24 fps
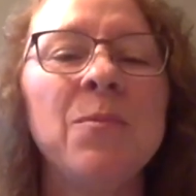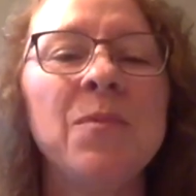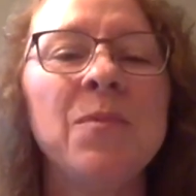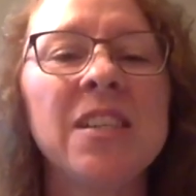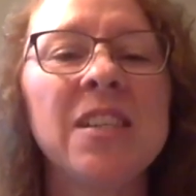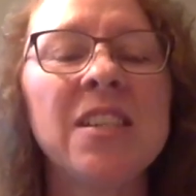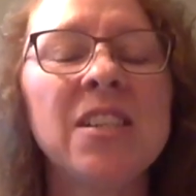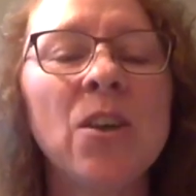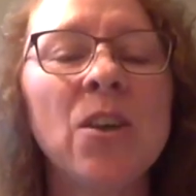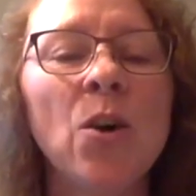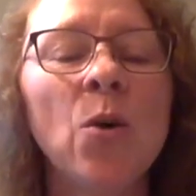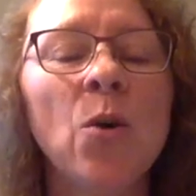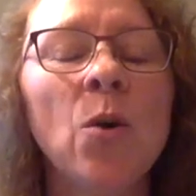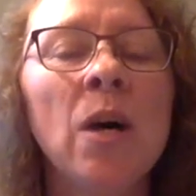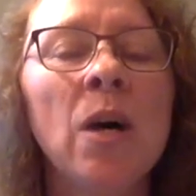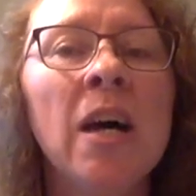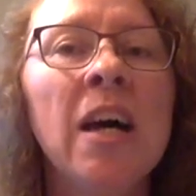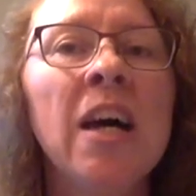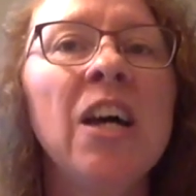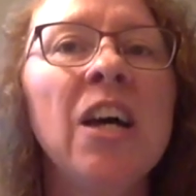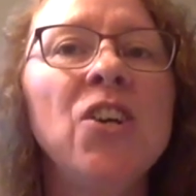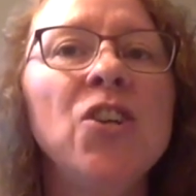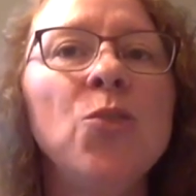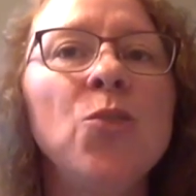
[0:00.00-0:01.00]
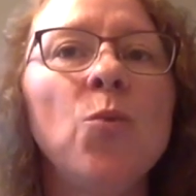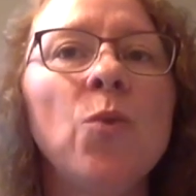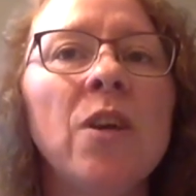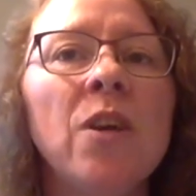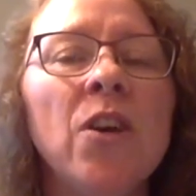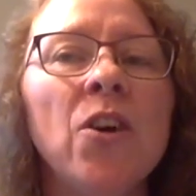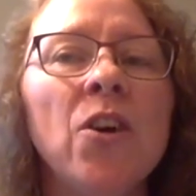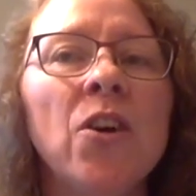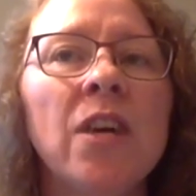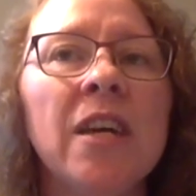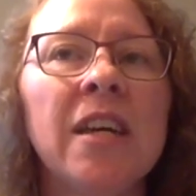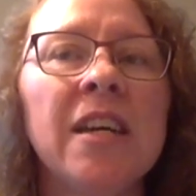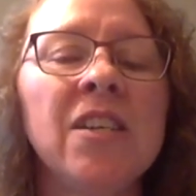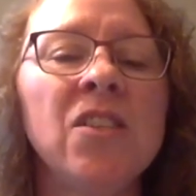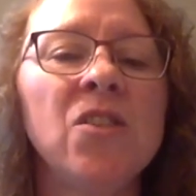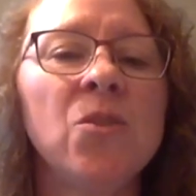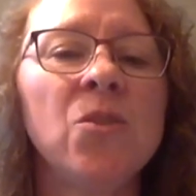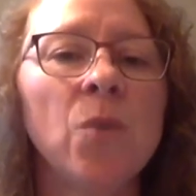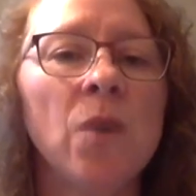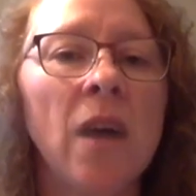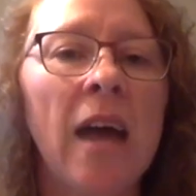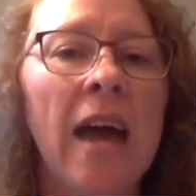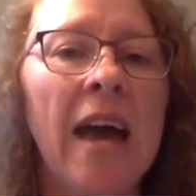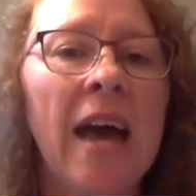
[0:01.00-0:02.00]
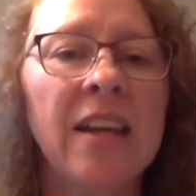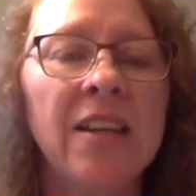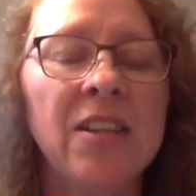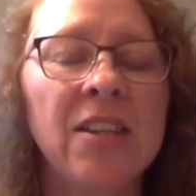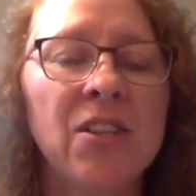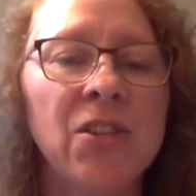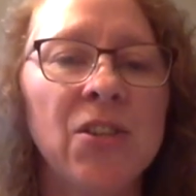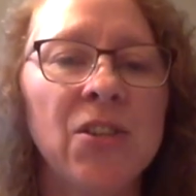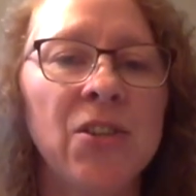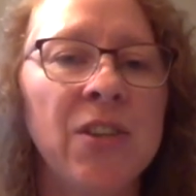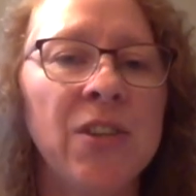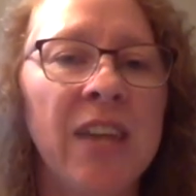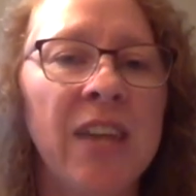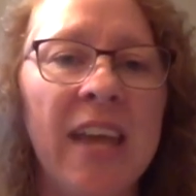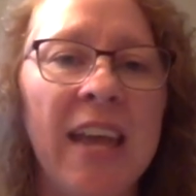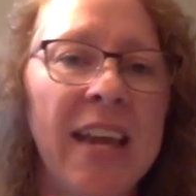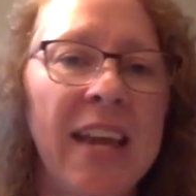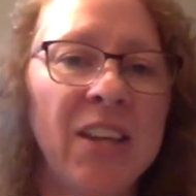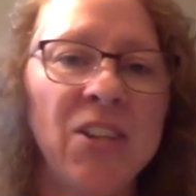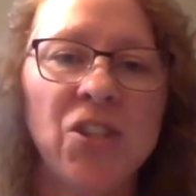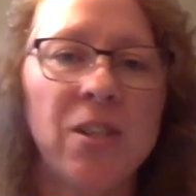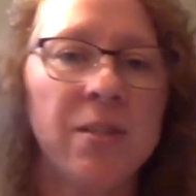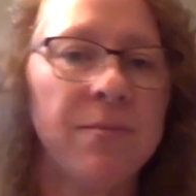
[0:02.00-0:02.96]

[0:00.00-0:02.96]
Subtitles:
So when her kids were at a certain age,